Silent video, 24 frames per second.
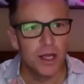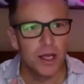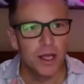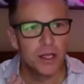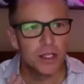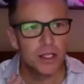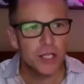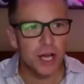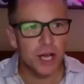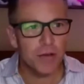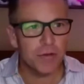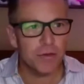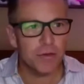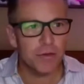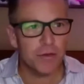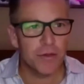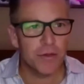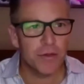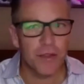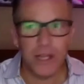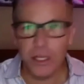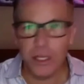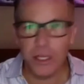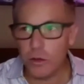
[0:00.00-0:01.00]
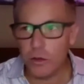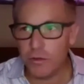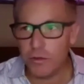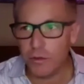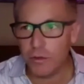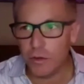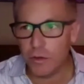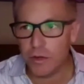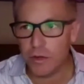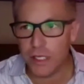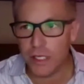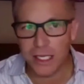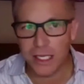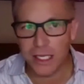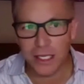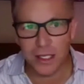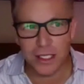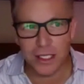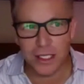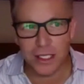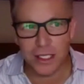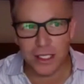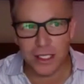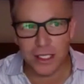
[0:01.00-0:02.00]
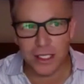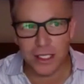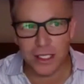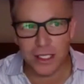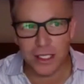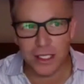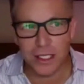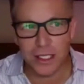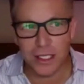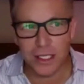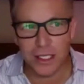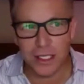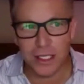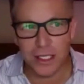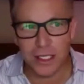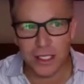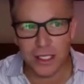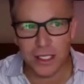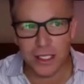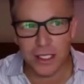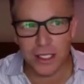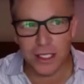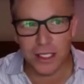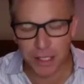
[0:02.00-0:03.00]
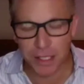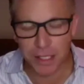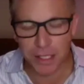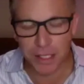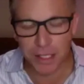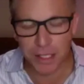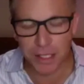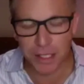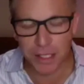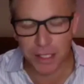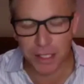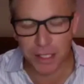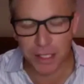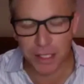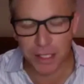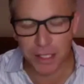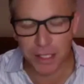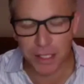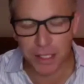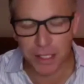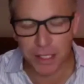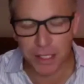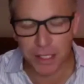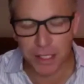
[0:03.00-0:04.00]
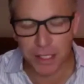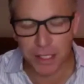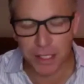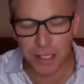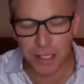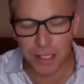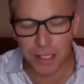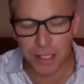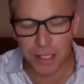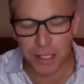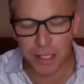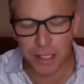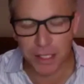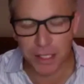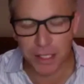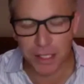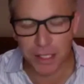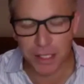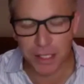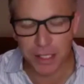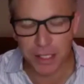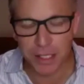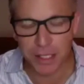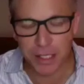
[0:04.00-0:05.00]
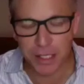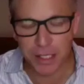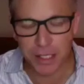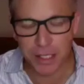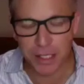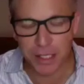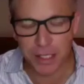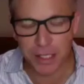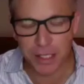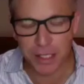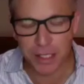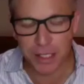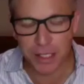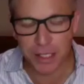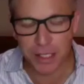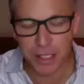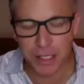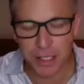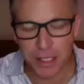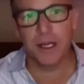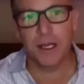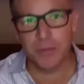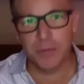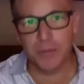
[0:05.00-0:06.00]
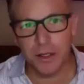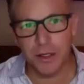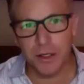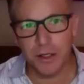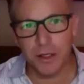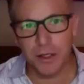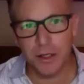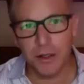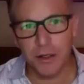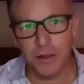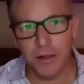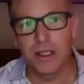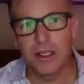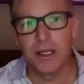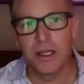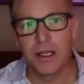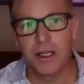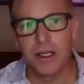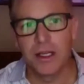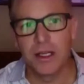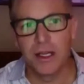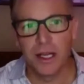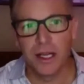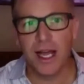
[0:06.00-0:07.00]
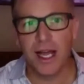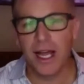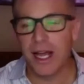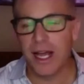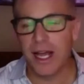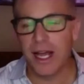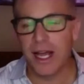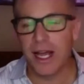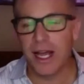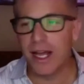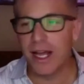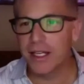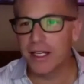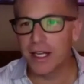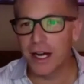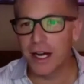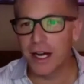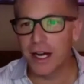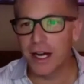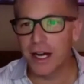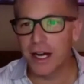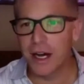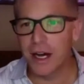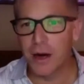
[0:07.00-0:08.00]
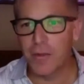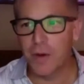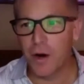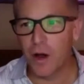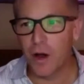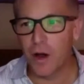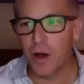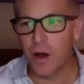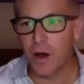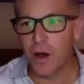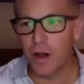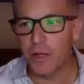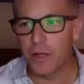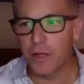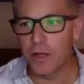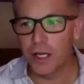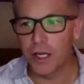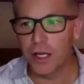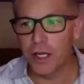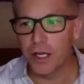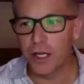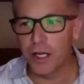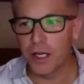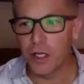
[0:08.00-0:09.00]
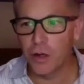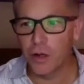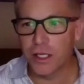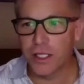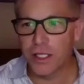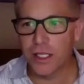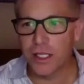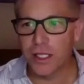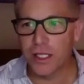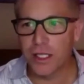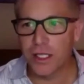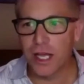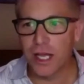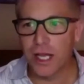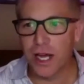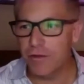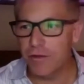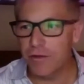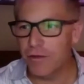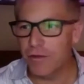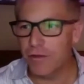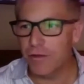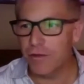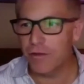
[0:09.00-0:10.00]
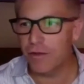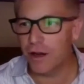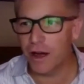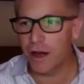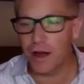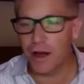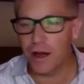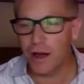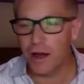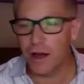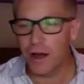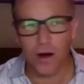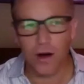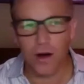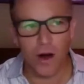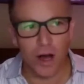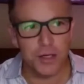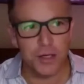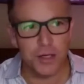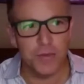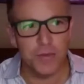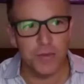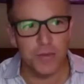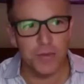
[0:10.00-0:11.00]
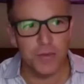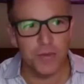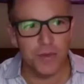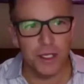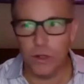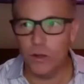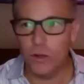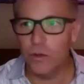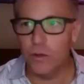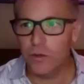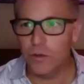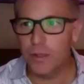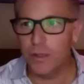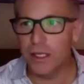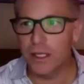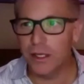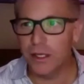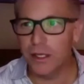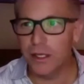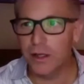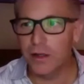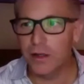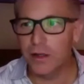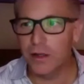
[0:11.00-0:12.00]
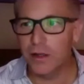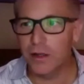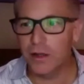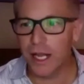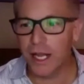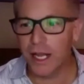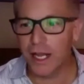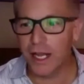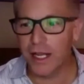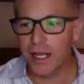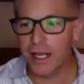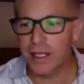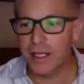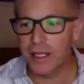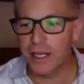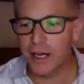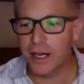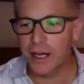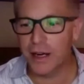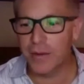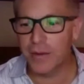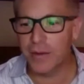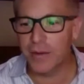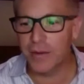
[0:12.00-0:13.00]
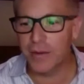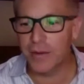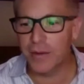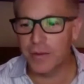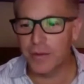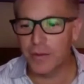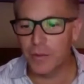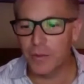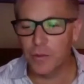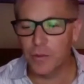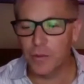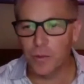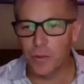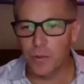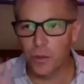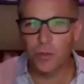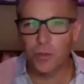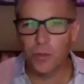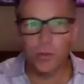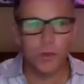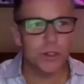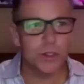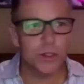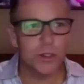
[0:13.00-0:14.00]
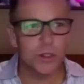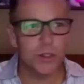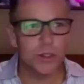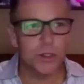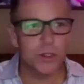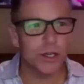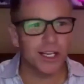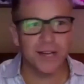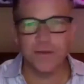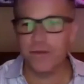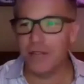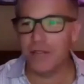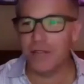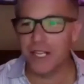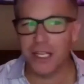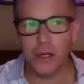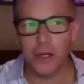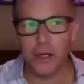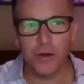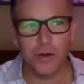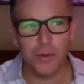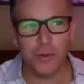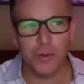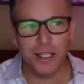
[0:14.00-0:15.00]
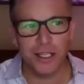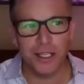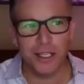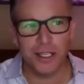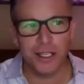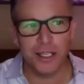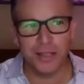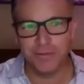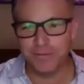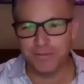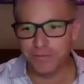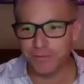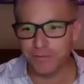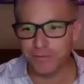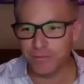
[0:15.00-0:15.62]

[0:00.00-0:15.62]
Jeff, thank you for taking the time and being here. Fred, thank you for taking the time and being here. And that could join us live. Awesome. Thank you for being here. And we'll talk again. Thank you, everybody.